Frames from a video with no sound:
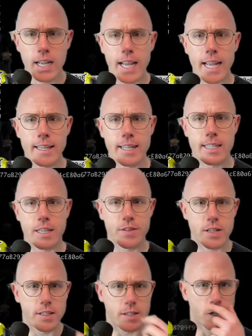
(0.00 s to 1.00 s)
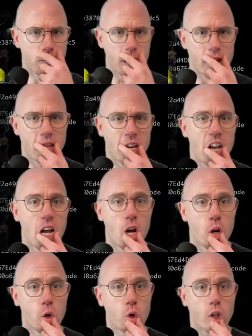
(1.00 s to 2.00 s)
And let's see if it does this correctly.
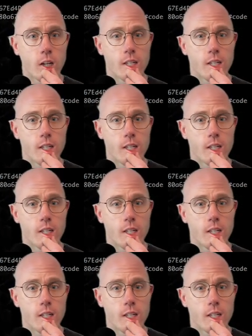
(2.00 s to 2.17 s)
Cool.